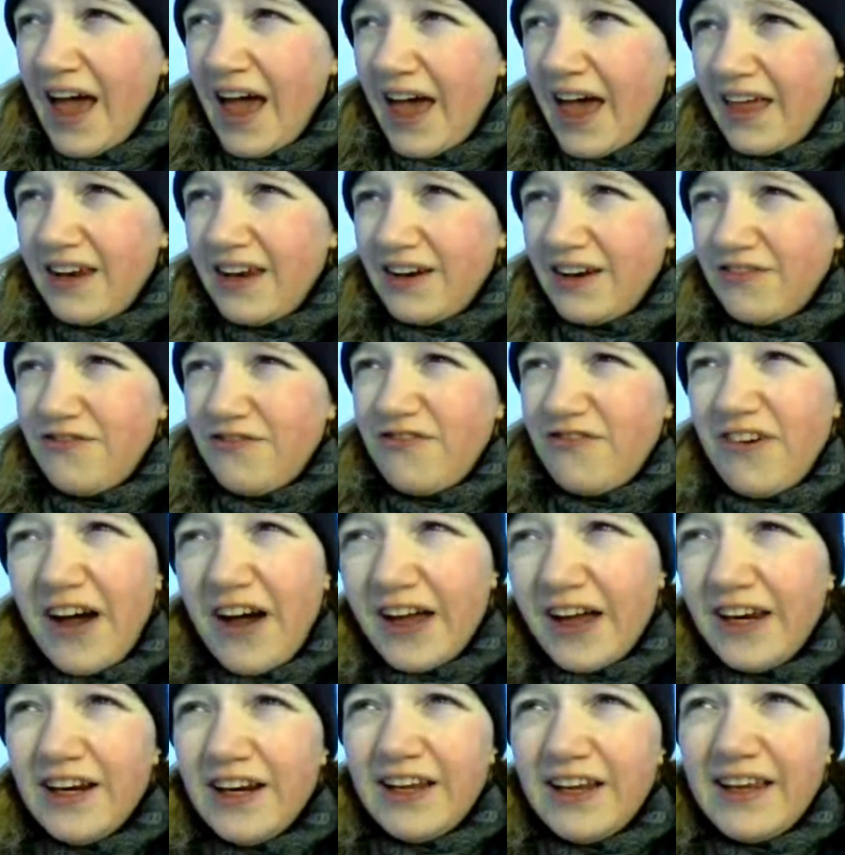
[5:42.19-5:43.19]
and then
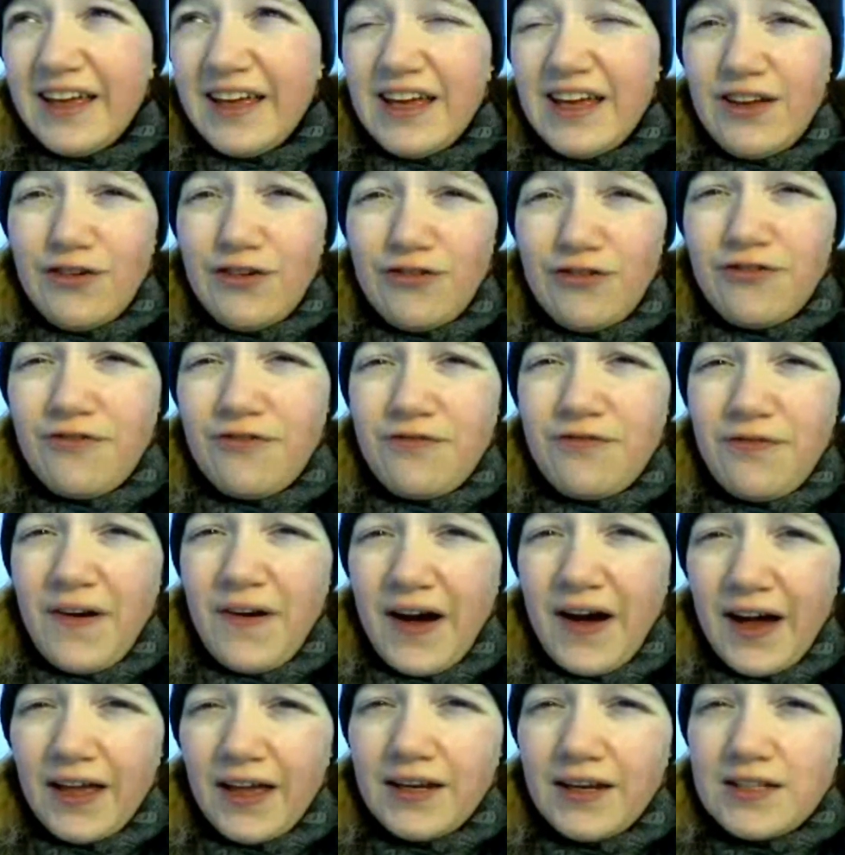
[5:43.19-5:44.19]
finally you
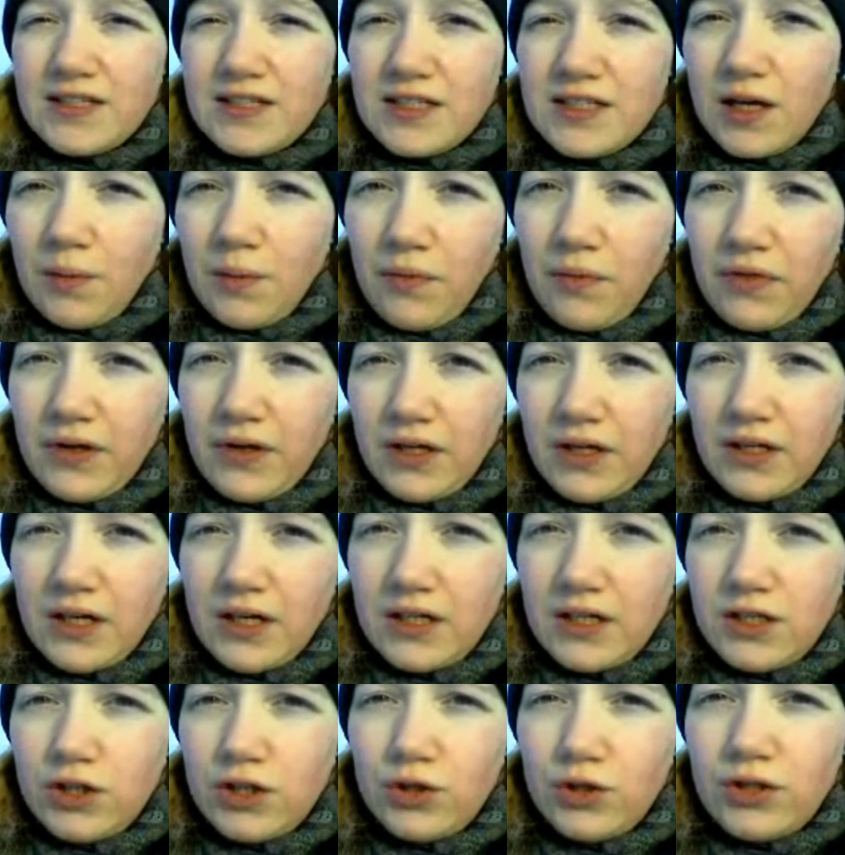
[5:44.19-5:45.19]
find something
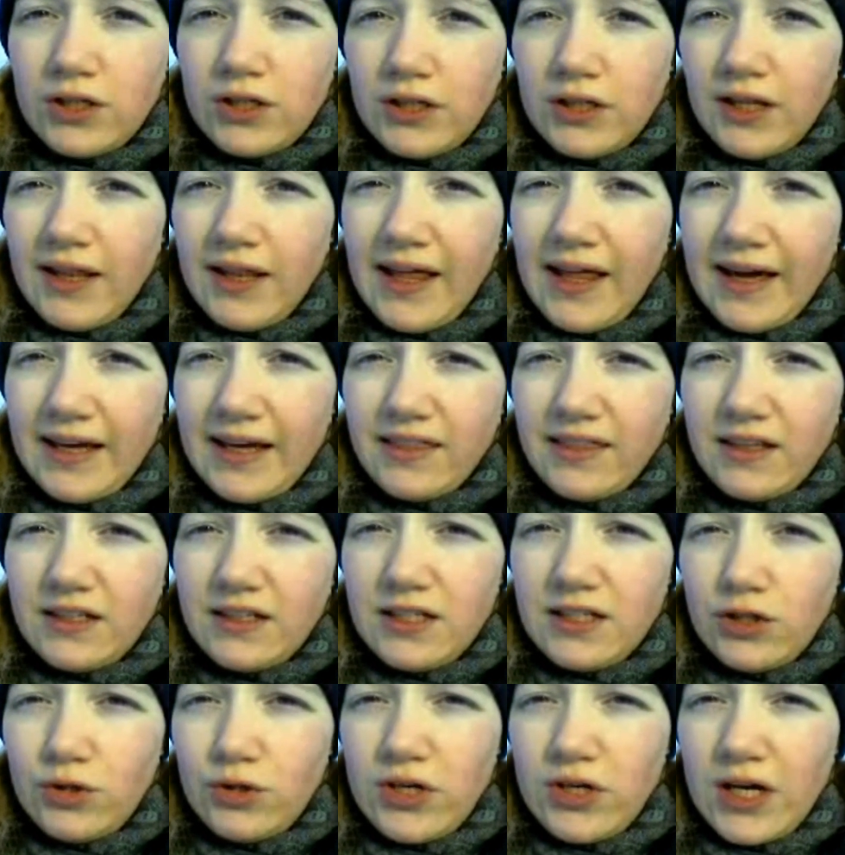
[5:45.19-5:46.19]
that you didn't like
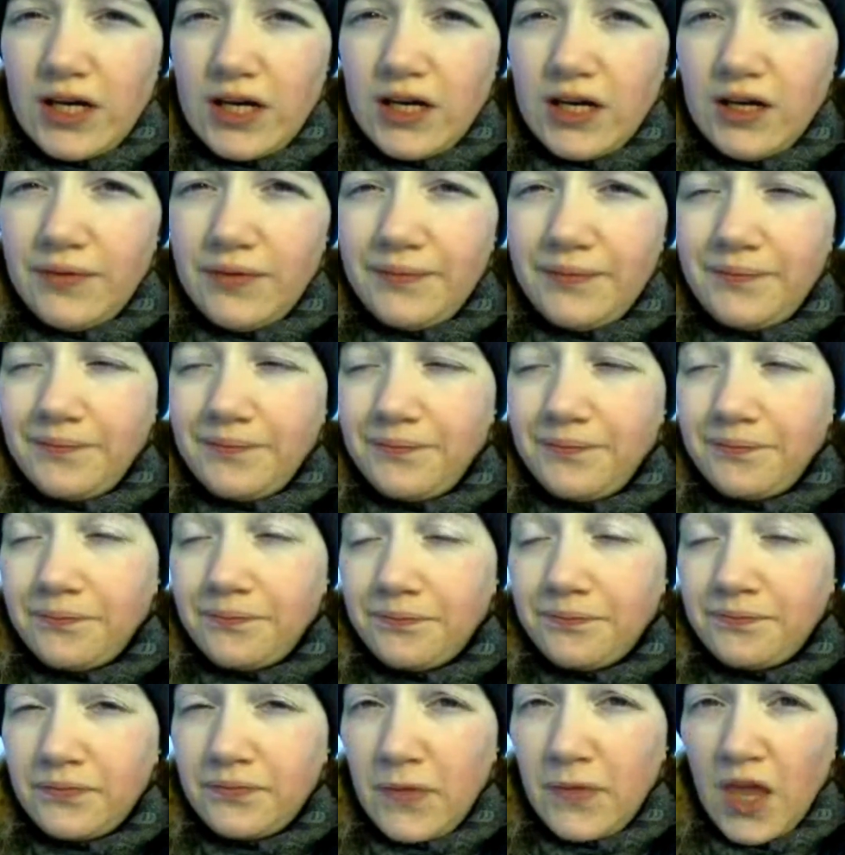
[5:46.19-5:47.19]
that you did.
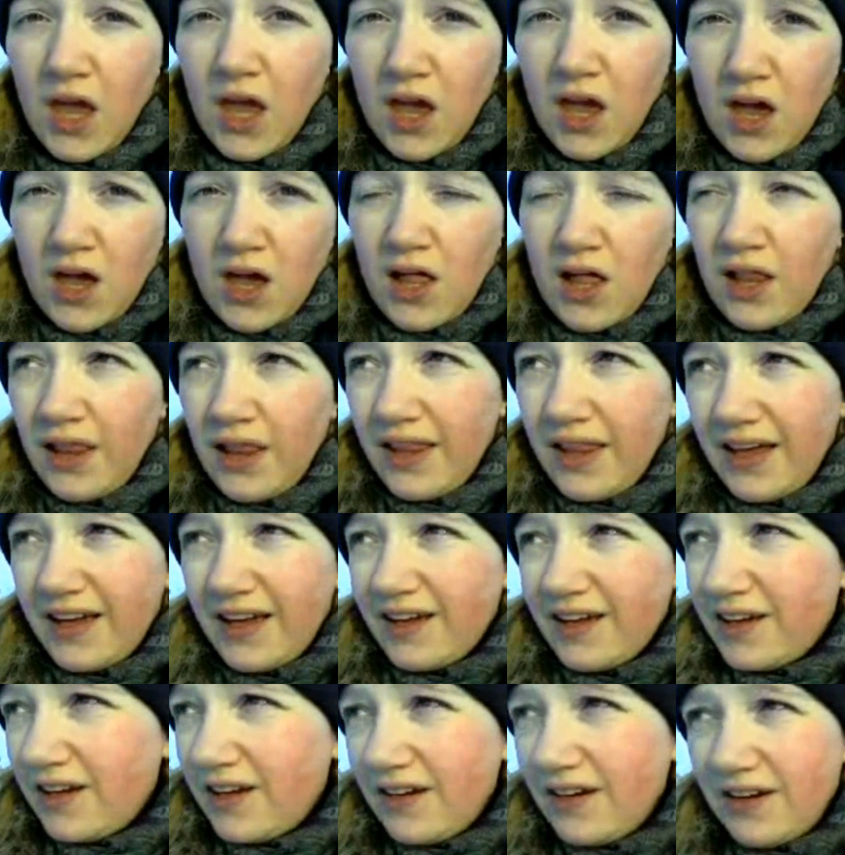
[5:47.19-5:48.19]

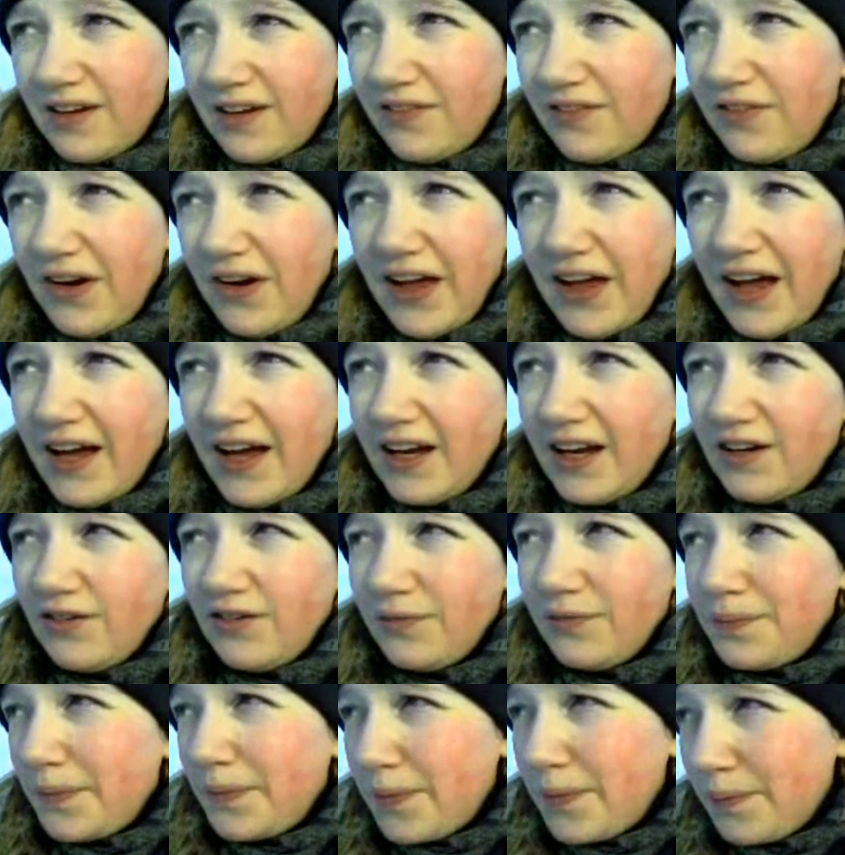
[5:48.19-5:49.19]
Like, if I had
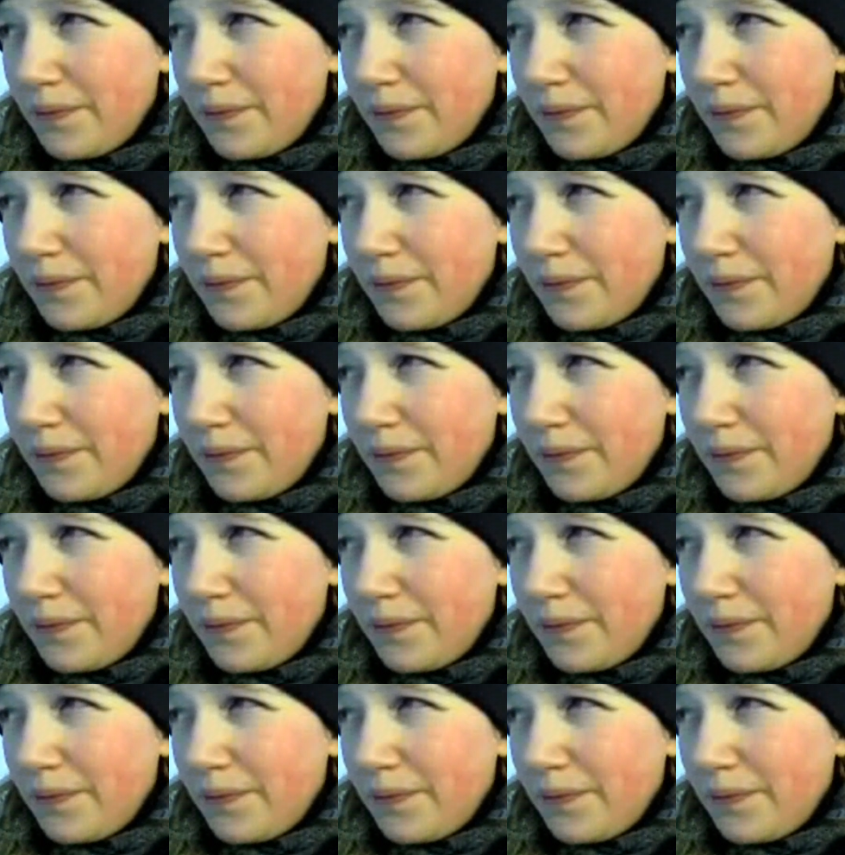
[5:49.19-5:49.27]
a